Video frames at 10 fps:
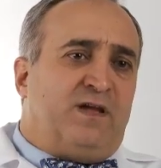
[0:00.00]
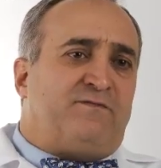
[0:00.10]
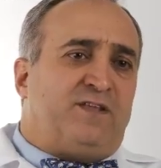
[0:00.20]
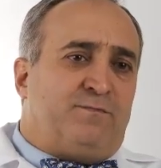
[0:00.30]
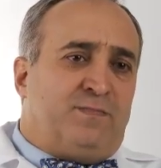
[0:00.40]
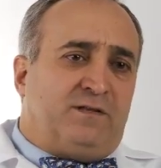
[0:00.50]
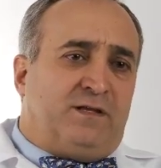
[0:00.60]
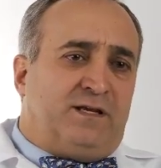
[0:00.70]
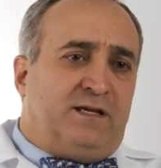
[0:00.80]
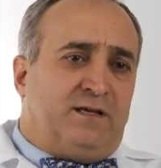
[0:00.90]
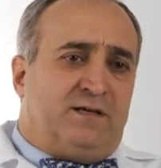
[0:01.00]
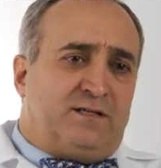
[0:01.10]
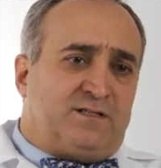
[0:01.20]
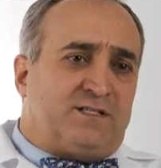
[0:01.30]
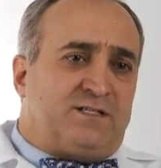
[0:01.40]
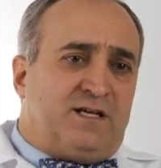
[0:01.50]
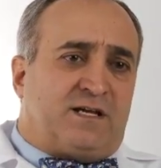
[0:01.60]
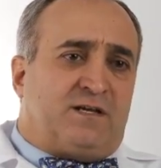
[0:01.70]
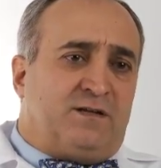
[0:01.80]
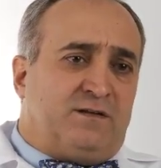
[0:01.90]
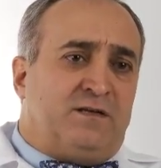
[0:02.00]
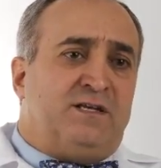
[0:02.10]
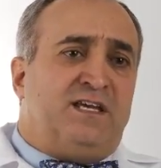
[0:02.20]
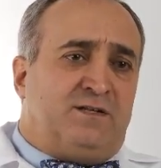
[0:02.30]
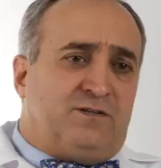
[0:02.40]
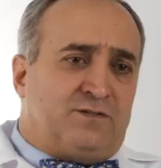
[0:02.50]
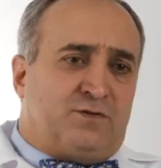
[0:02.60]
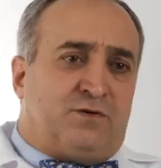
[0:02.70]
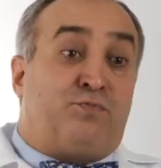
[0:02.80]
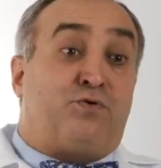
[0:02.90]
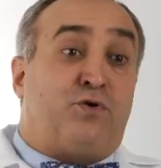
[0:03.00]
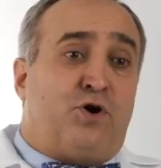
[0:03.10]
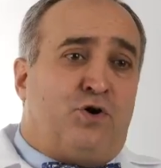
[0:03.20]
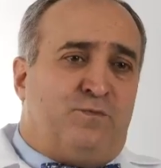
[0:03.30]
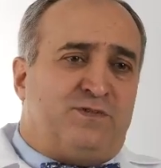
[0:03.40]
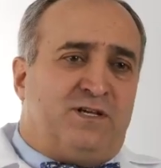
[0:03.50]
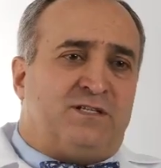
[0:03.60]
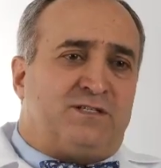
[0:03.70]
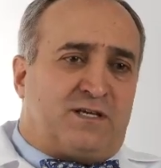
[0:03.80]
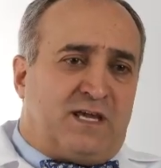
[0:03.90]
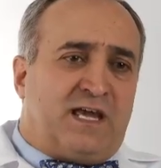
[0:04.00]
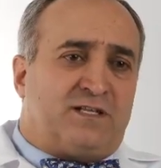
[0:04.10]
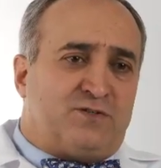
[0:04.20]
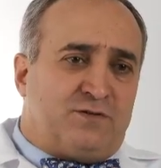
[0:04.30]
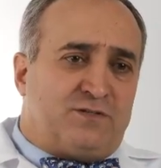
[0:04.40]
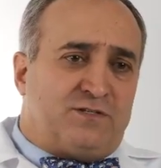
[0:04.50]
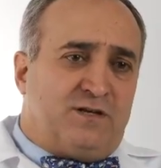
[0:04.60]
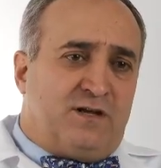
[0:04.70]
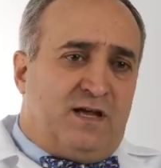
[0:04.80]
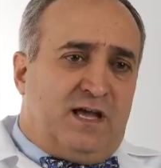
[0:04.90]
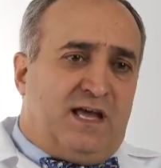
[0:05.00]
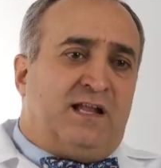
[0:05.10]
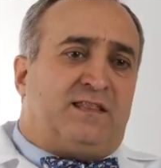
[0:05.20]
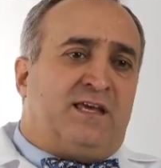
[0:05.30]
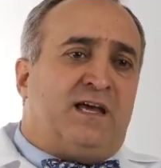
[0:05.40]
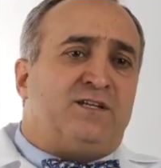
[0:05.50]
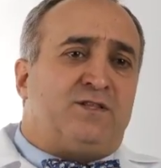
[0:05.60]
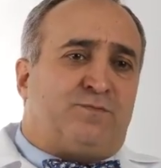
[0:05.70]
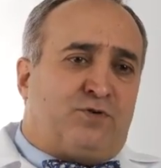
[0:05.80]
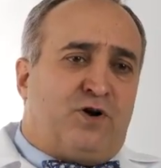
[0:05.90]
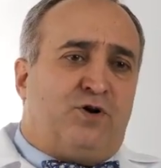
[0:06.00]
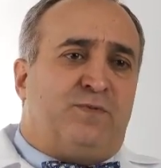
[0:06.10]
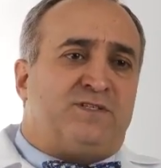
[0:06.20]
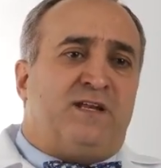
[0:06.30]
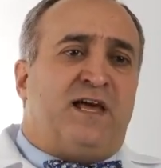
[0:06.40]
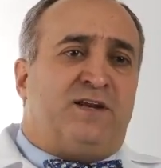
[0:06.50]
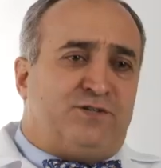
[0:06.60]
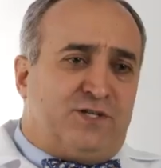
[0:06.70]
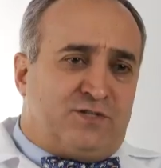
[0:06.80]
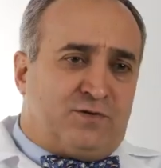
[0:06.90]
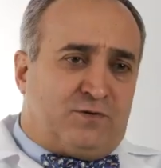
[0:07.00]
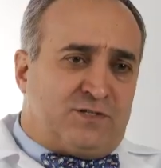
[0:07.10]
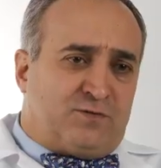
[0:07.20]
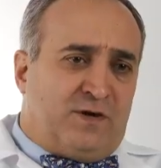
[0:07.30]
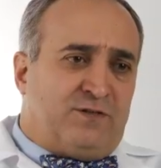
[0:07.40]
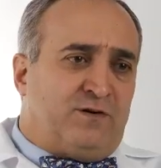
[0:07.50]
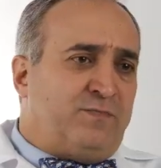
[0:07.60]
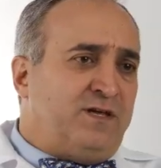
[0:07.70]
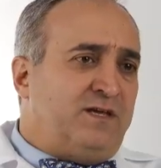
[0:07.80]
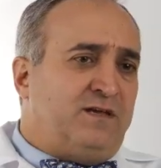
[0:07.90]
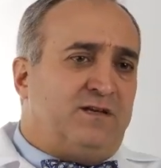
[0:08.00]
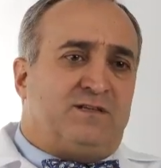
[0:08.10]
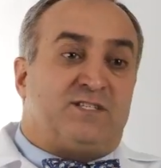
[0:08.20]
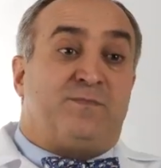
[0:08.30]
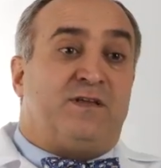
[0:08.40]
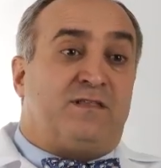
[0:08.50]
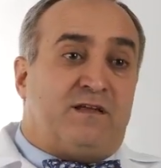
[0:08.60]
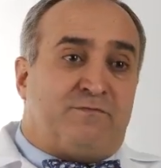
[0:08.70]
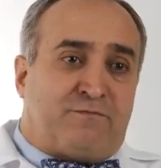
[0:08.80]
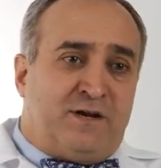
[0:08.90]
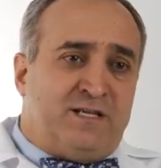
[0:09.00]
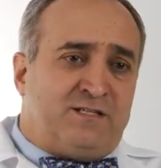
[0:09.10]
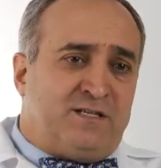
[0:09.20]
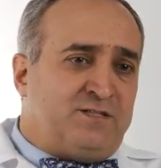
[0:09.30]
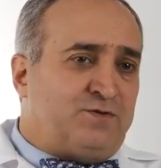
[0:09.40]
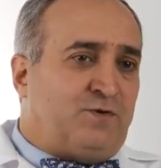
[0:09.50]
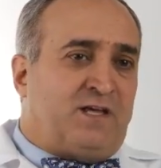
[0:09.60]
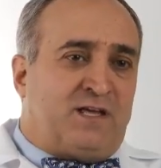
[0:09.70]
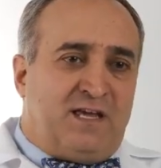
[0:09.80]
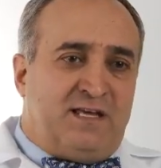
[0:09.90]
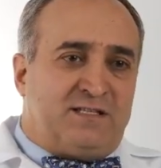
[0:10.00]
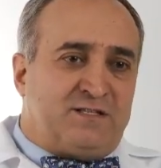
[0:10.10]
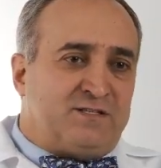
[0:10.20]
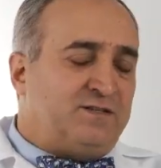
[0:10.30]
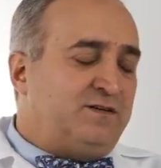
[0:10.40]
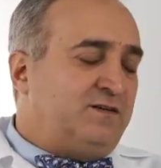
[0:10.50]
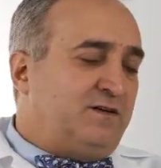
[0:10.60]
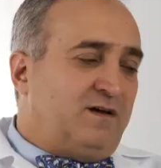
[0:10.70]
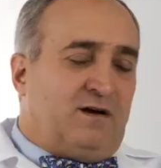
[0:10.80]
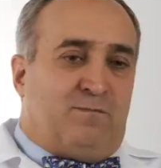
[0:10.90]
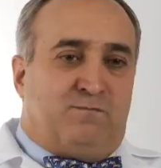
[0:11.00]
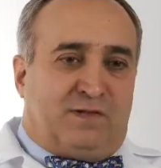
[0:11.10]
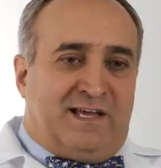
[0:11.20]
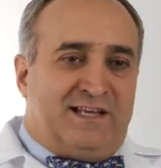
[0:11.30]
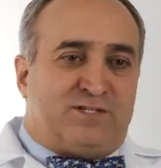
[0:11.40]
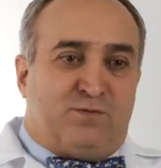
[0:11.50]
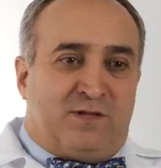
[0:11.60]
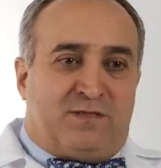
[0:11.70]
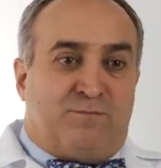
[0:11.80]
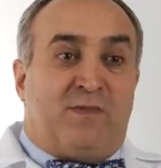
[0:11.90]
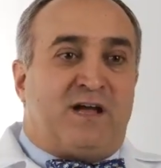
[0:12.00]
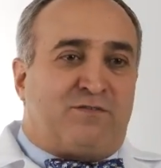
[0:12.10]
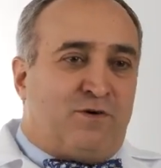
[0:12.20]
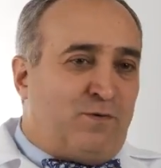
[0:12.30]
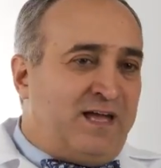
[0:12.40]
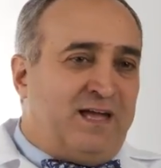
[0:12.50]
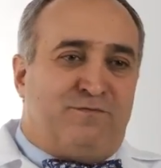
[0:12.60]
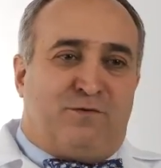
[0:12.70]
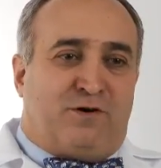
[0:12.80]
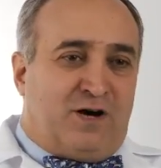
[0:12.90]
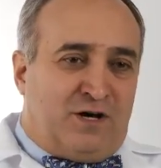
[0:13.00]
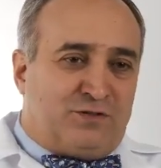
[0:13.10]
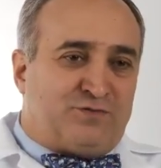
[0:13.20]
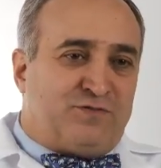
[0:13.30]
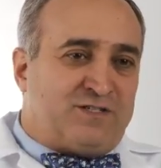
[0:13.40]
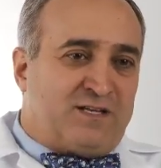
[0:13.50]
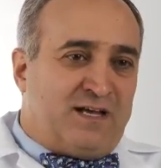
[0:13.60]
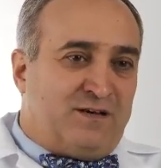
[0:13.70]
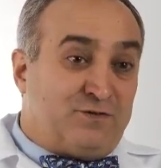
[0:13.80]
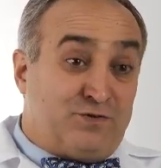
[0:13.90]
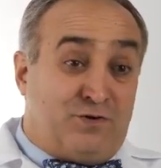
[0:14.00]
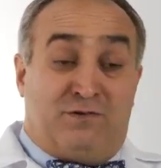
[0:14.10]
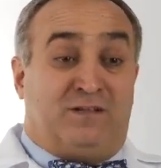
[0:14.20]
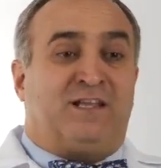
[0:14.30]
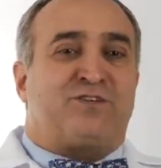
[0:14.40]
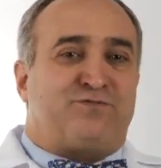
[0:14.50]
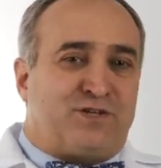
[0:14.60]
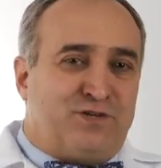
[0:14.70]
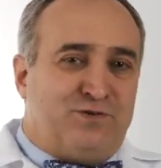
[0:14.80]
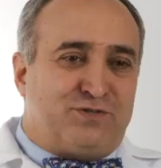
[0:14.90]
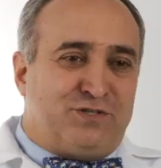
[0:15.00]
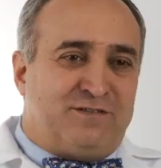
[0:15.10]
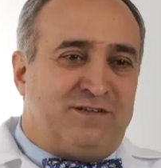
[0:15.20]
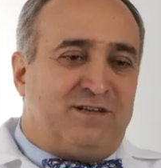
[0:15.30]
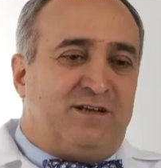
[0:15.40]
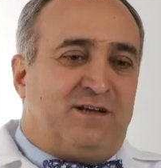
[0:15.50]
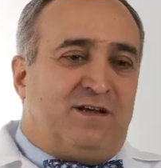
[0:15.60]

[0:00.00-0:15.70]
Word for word: We have the ability to stick needles or probes into cancers. And at the end of the probe is an energy source, whether it be something that freezes or heats, ablates with microwave or ultrasound or electrocution.